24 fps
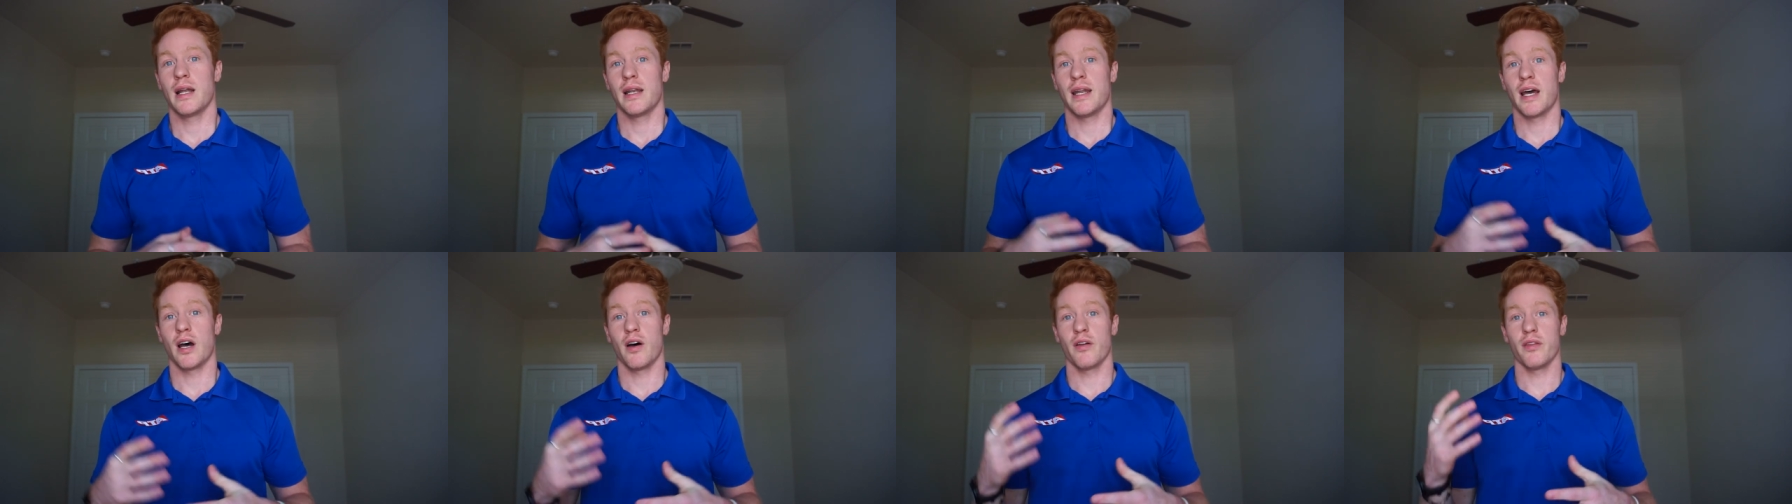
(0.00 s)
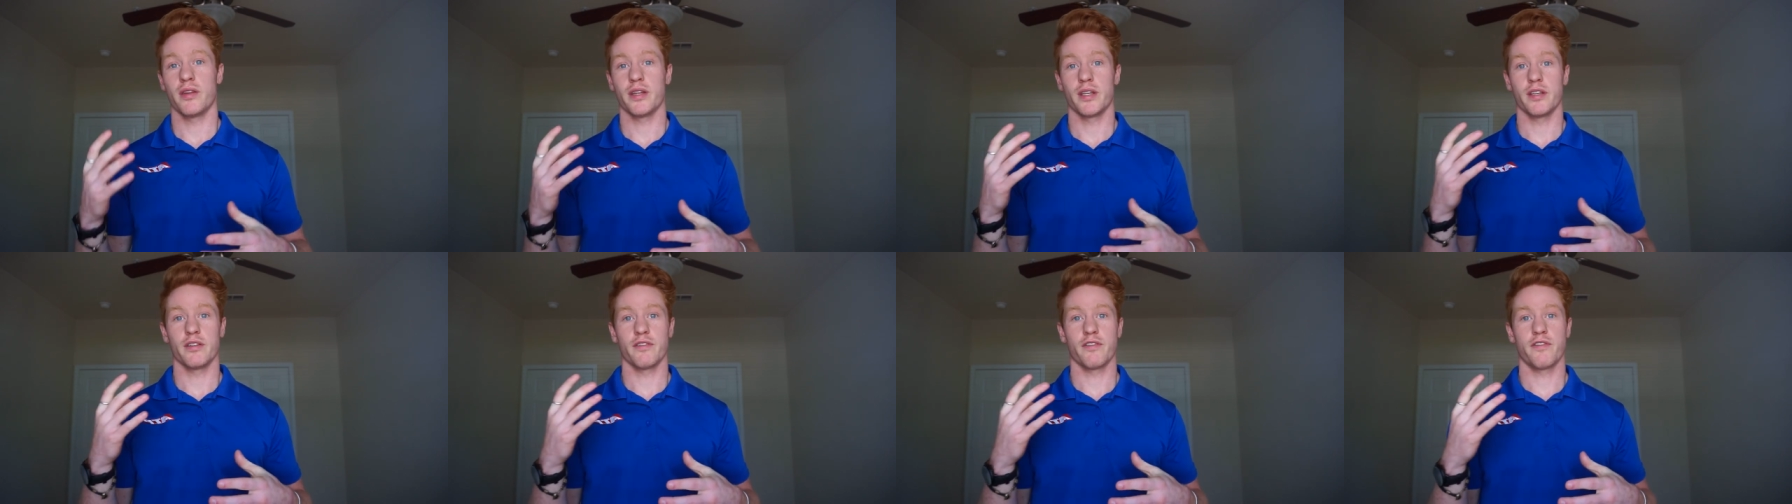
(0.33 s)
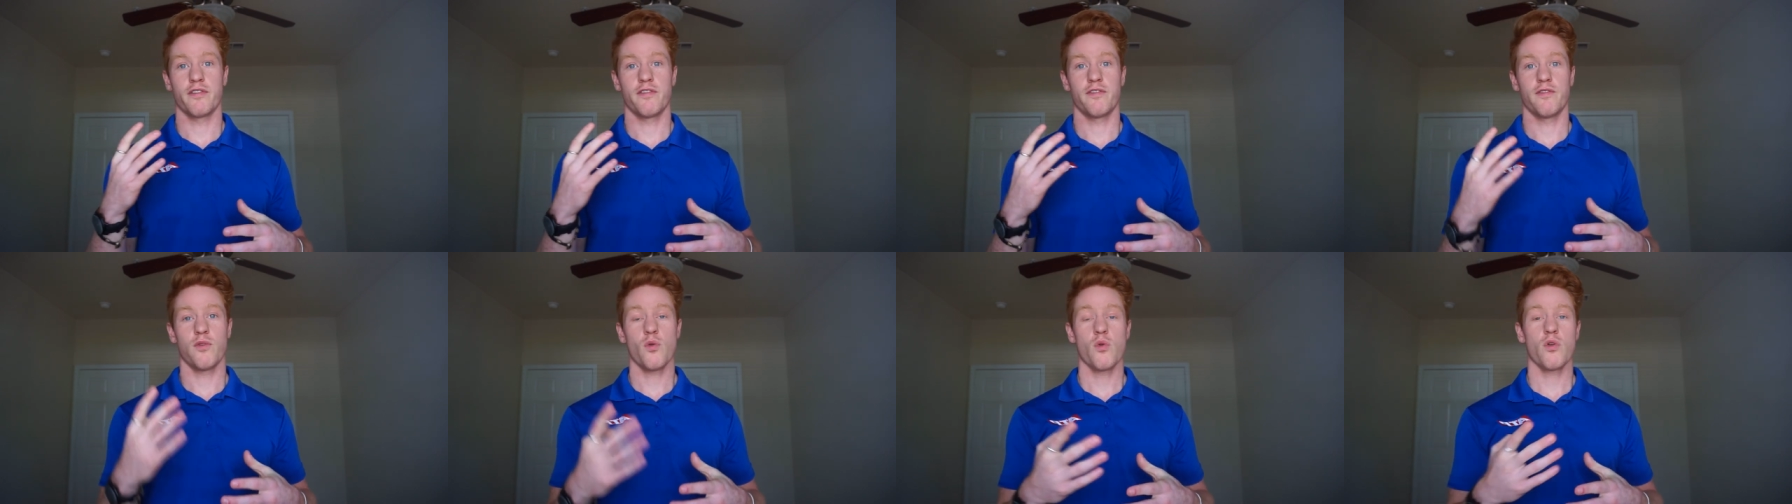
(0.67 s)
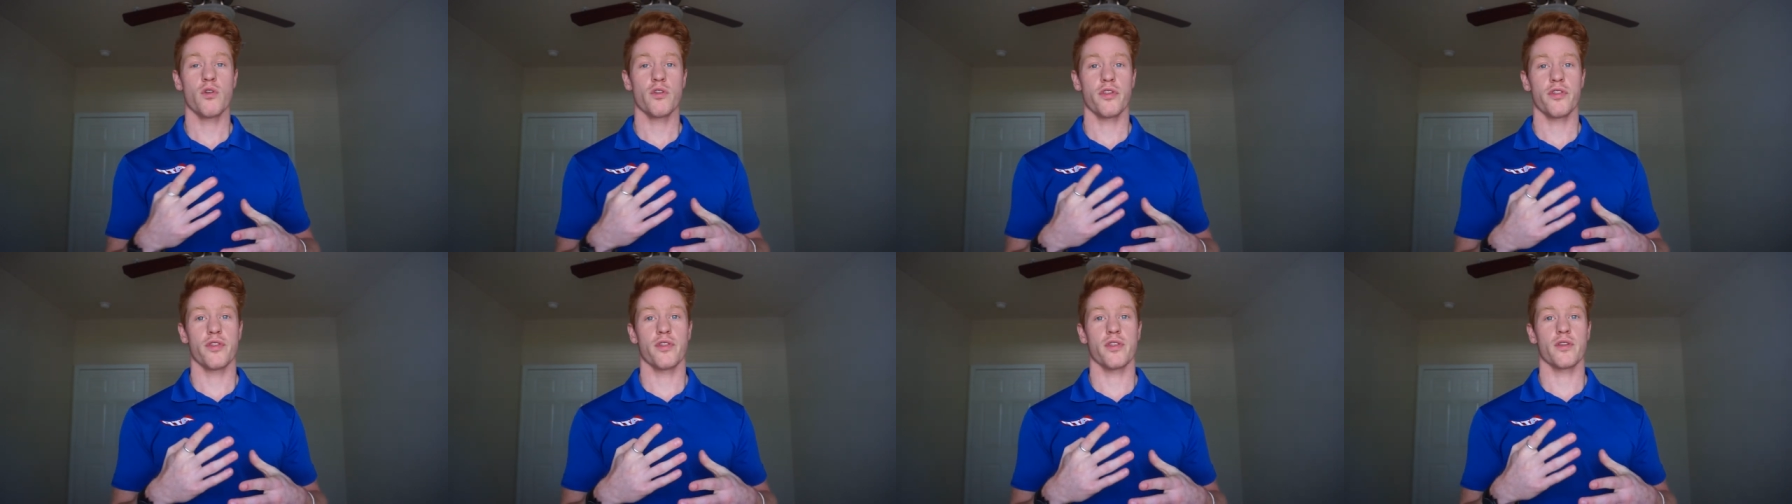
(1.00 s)
Now, the
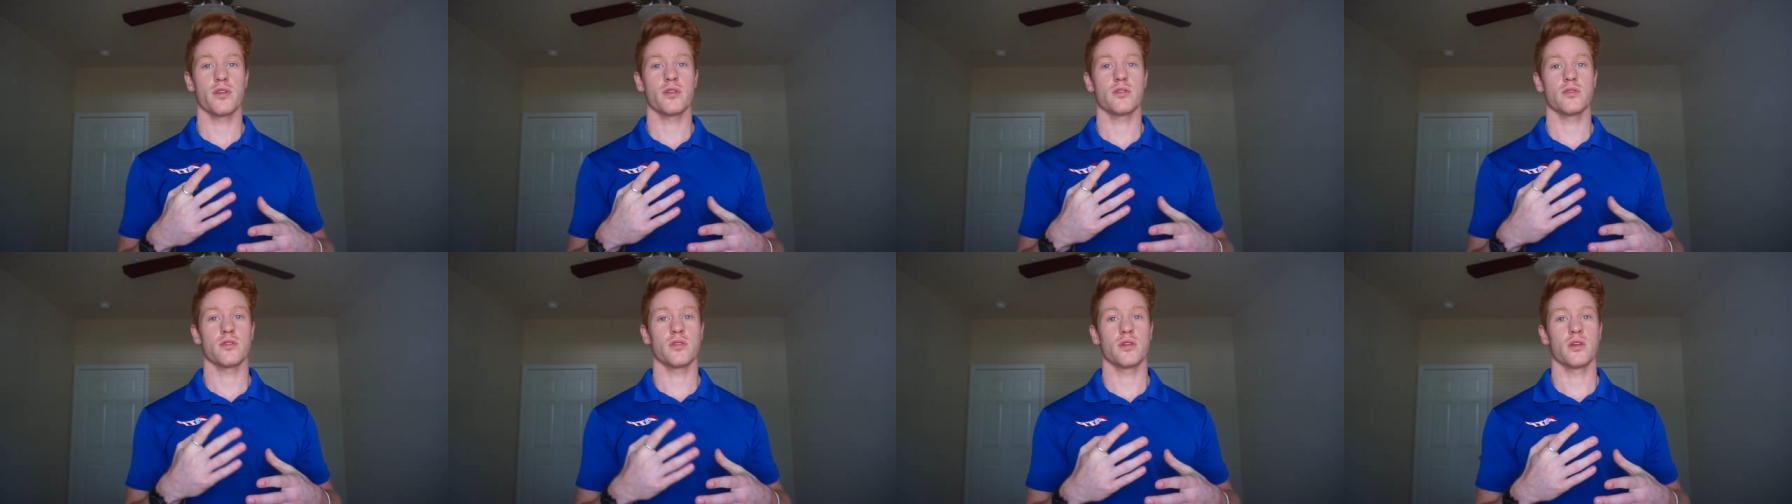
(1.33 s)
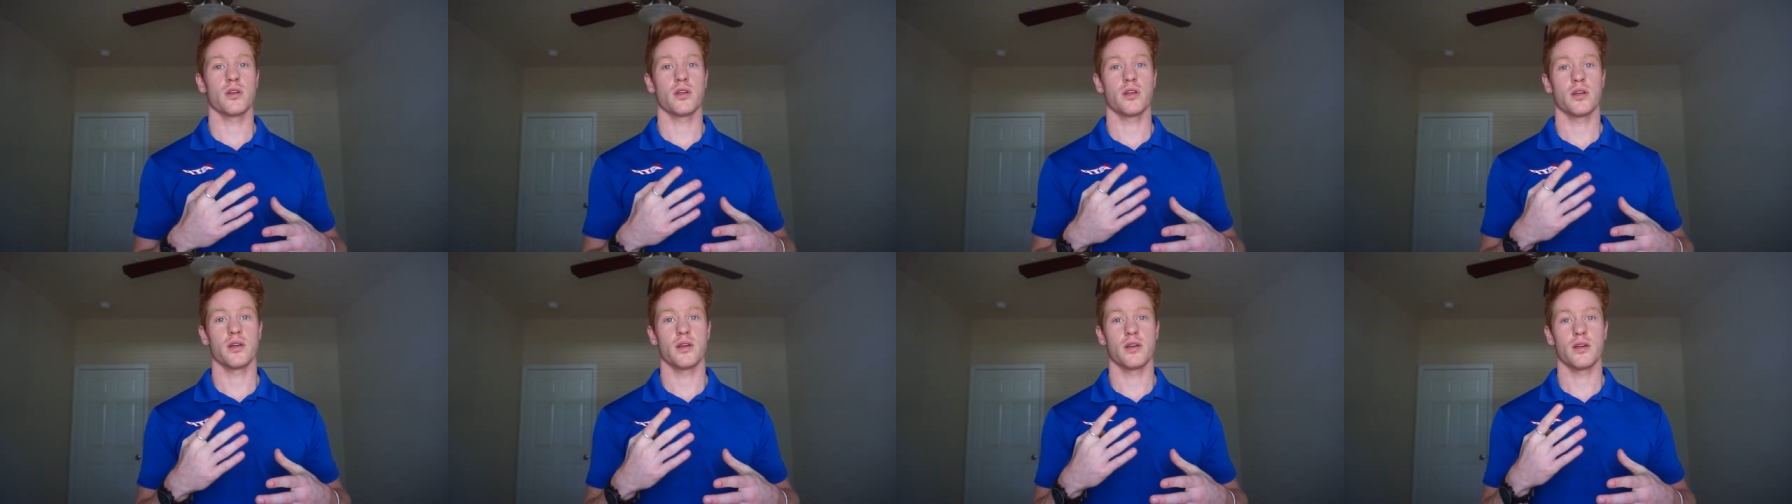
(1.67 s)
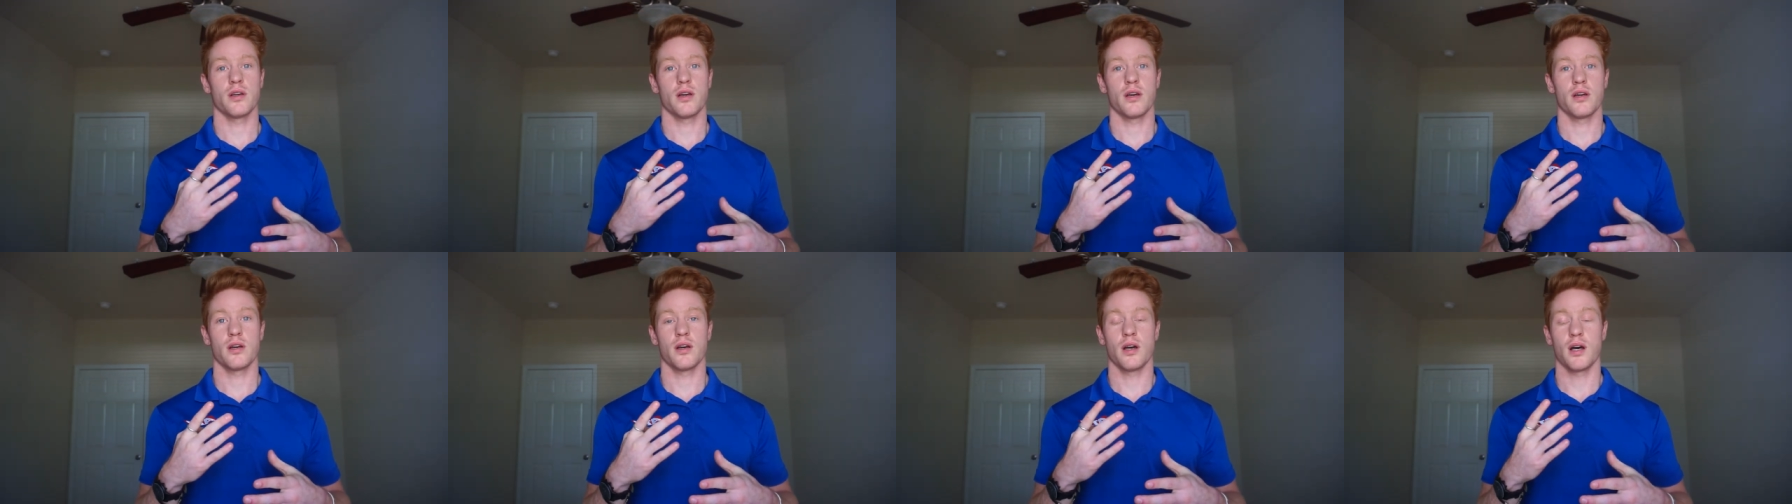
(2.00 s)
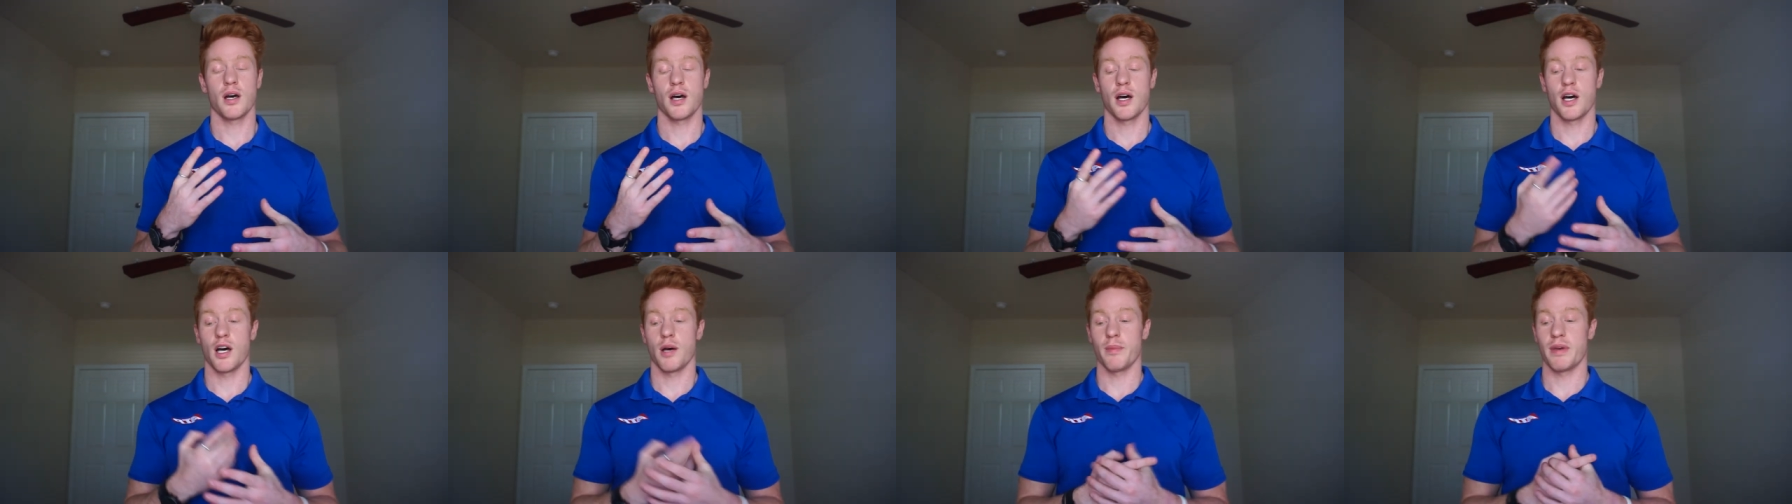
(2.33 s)
fourth
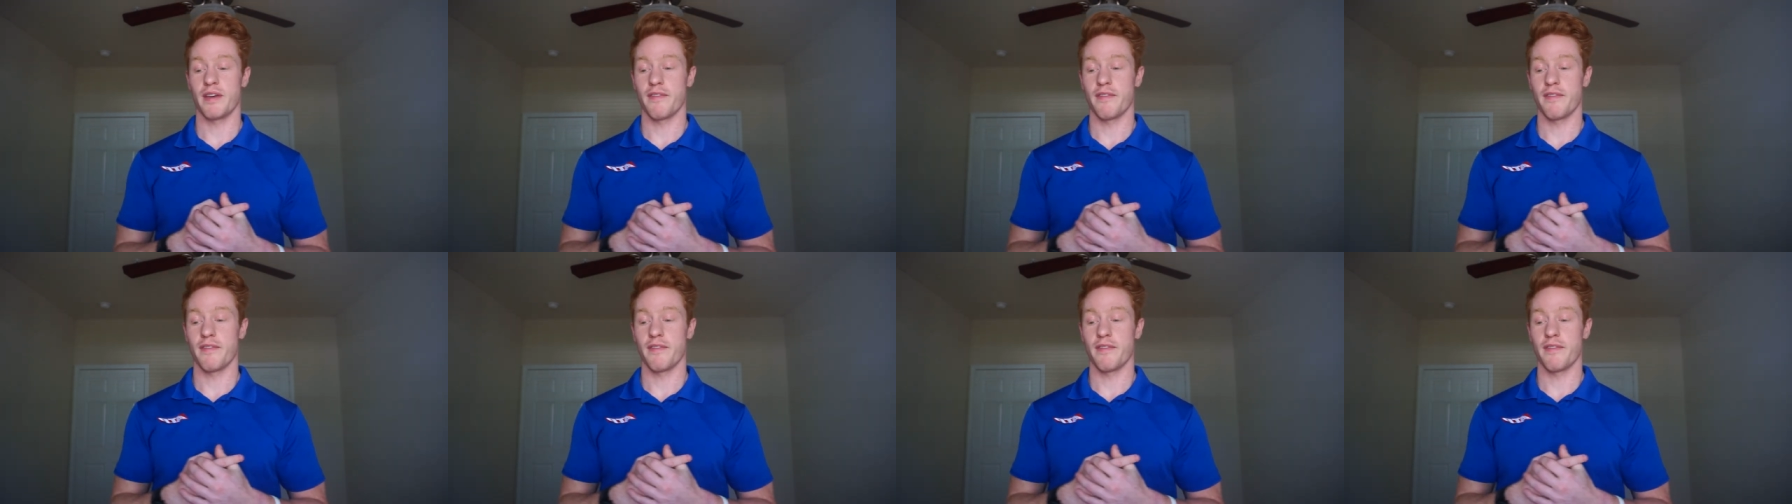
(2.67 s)
Um,